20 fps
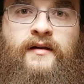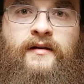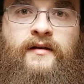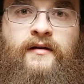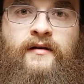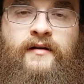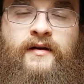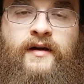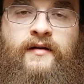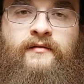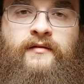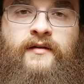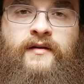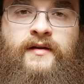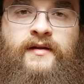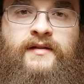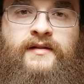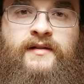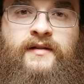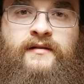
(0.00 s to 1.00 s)
there are
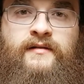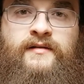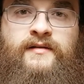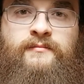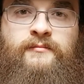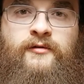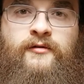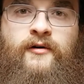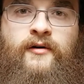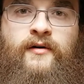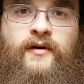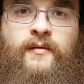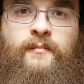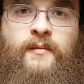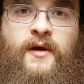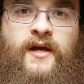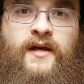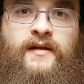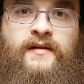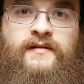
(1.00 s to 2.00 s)
definitely still some growing
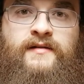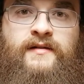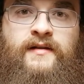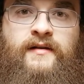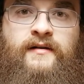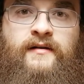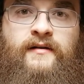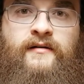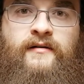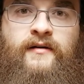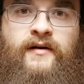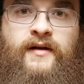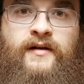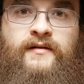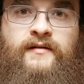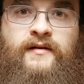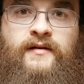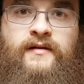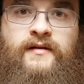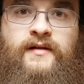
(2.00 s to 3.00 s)
pains that are going
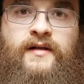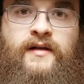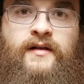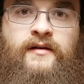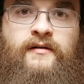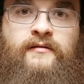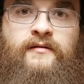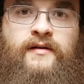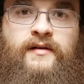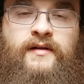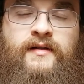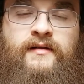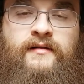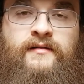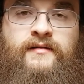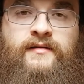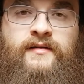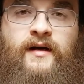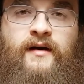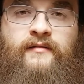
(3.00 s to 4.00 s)
to continue until
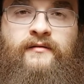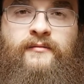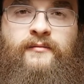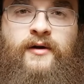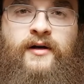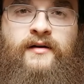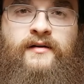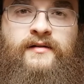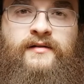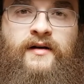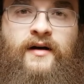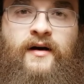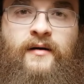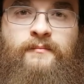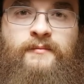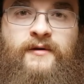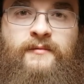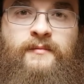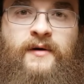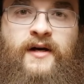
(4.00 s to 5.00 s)
software is
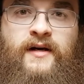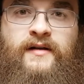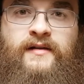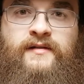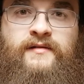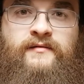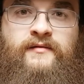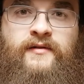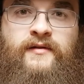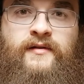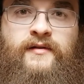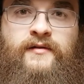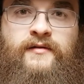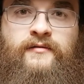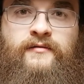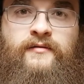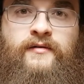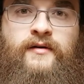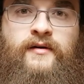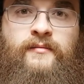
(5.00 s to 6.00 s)
optimized for the
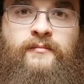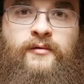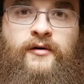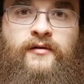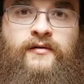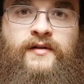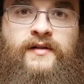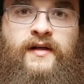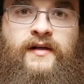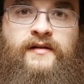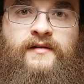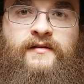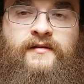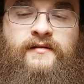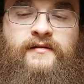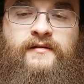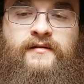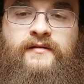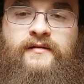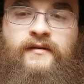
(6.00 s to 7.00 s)
new
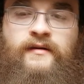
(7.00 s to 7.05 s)
processors.